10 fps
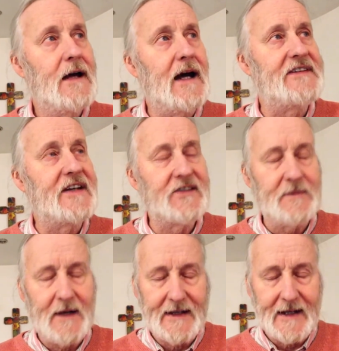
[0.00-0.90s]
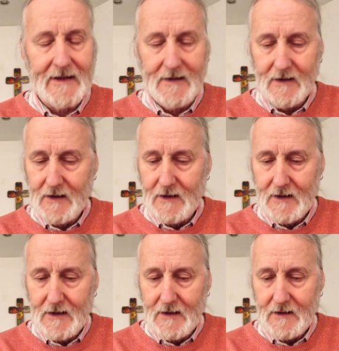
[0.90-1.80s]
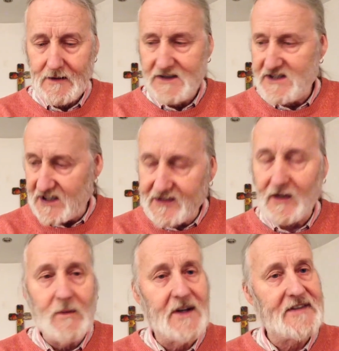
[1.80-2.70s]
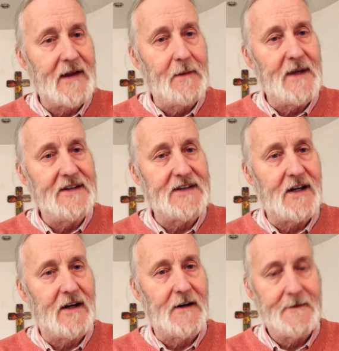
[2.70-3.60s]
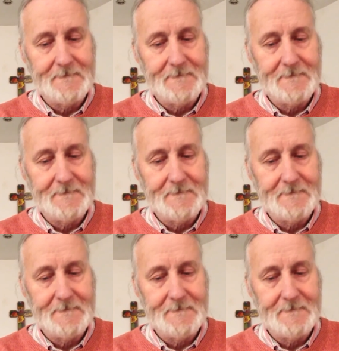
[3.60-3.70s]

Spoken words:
and tells me again just how much that meant to her.